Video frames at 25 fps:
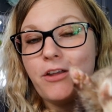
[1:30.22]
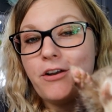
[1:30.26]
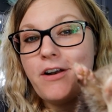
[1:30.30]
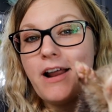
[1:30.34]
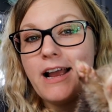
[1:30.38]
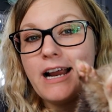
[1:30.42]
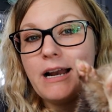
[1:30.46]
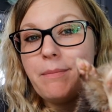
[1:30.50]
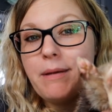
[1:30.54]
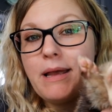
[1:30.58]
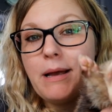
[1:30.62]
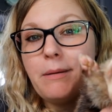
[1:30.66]
they're
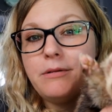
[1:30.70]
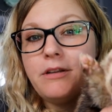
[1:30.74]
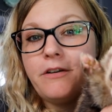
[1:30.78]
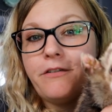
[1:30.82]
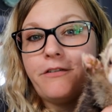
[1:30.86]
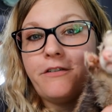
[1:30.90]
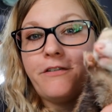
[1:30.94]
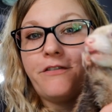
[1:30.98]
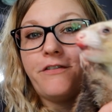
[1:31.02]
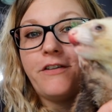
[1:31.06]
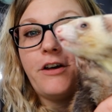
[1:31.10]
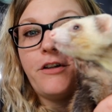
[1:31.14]
not going to be able to
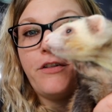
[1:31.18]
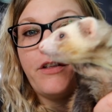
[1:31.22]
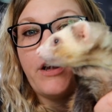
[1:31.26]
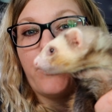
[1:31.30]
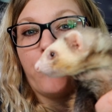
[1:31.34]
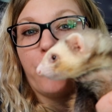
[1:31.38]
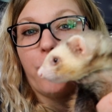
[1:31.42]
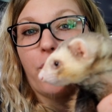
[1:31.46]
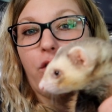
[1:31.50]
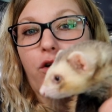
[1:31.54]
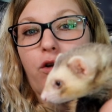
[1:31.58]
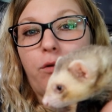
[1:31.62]
fulfill
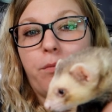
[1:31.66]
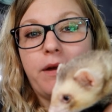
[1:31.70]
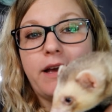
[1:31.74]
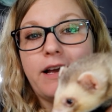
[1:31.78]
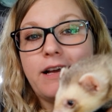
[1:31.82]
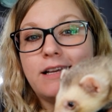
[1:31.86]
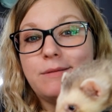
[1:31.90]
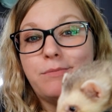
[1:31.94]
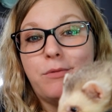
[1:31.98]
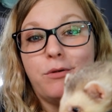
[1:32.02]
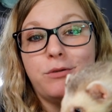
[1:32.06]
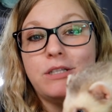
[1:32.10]
that role
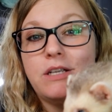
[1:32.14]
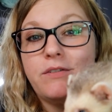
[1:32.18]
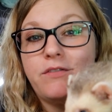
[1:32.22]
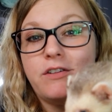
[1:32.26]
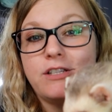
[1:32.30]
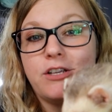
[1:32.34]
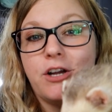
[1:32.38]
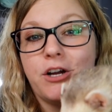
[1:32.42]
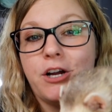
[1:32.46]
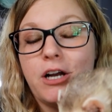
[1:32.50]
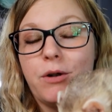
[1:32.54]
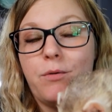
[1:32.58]
because most of
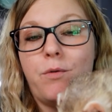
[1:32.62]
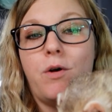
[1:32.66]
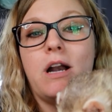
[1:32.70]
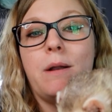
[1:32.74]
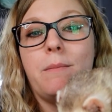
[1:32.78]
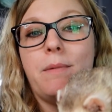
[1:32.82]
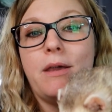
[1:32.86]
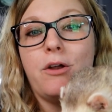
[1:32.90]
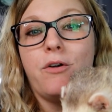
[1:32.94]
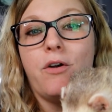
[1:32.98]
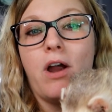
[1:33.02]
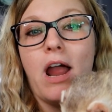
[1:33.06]
us aren't going to want to be